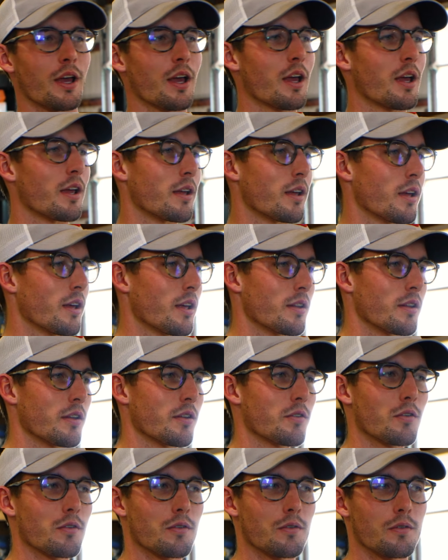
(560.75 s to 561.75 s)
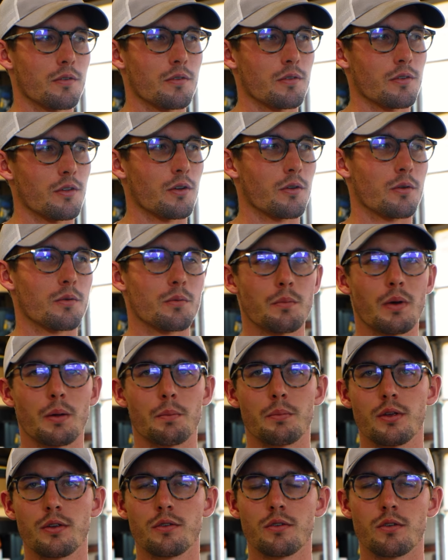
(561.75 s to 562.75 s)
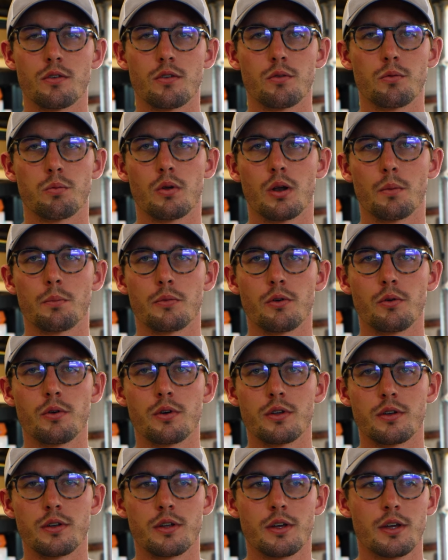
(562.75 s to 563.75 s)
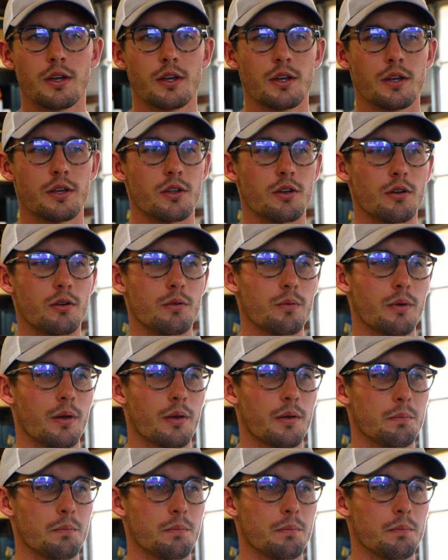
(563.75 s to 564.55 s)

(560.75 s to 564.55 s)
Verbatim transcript: Hey, this is, you know, my business, this is what I'm doing, you know,